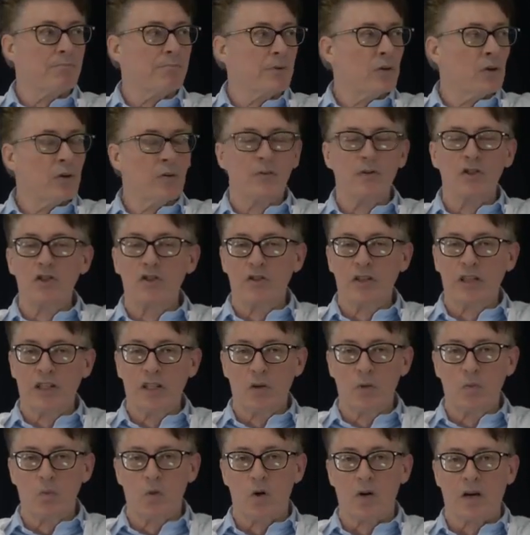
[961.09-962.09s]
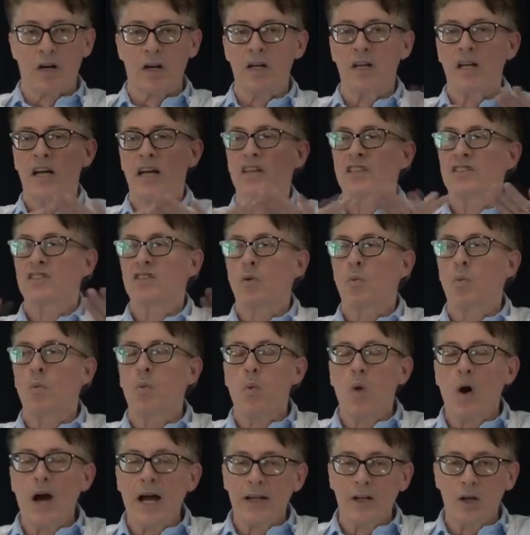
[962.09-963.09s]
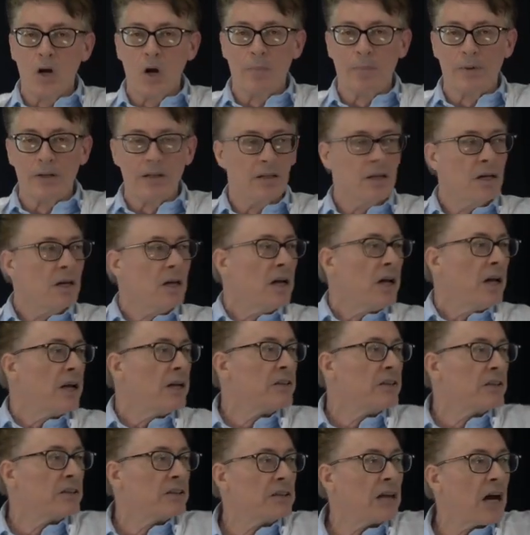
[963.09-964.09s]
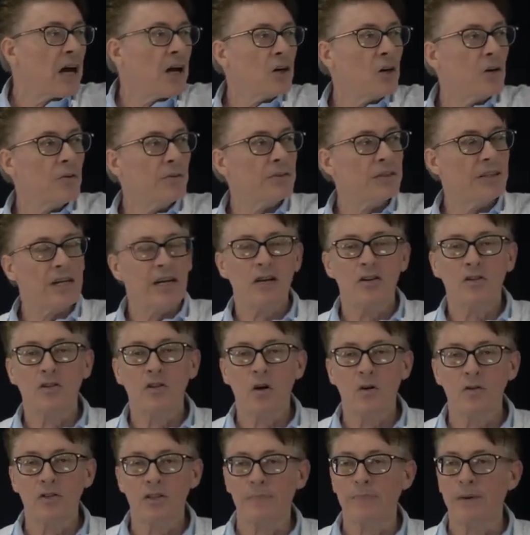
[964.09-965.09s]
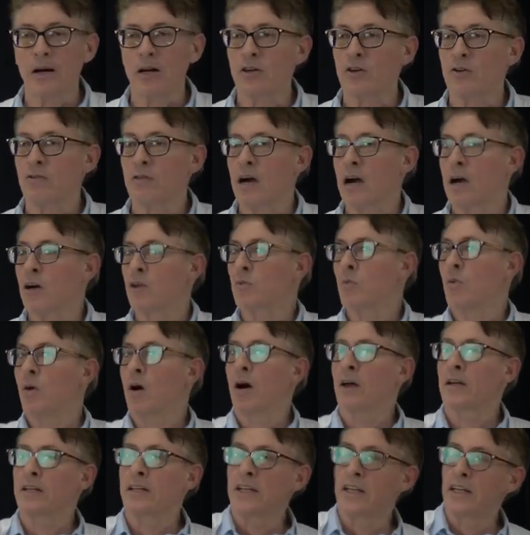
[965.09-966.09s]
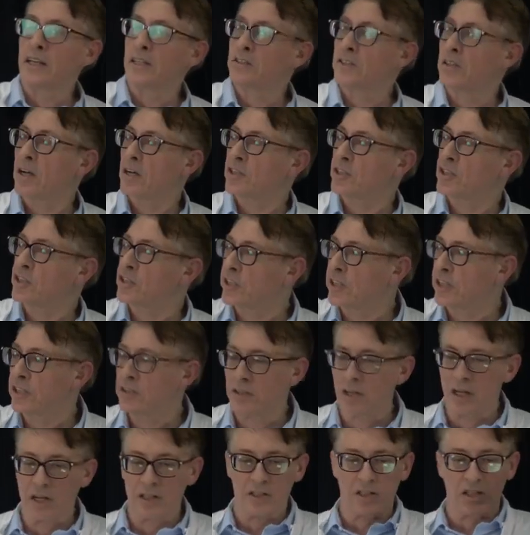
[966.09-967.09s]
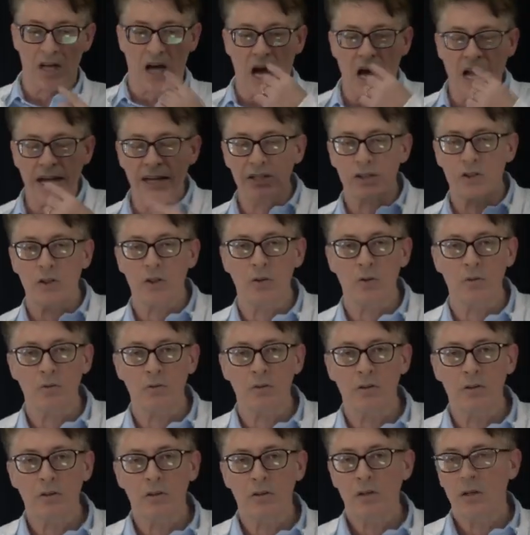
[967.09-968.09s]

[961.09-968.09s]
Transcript: beautiful drinking water, wide open. The guy over there knows about CROWD1. He does, she does, I do.